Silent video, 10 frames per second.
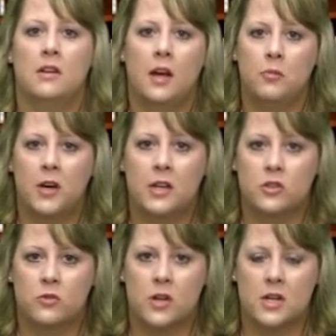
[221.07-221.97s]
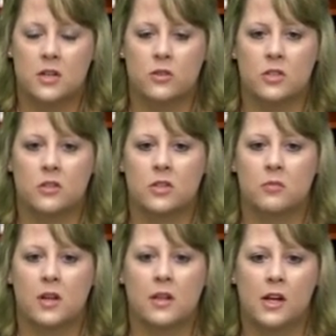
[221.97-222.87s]
I might try to use those
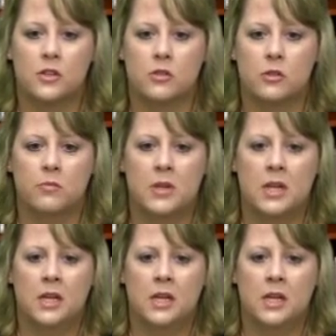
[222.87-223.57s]
in my classroom.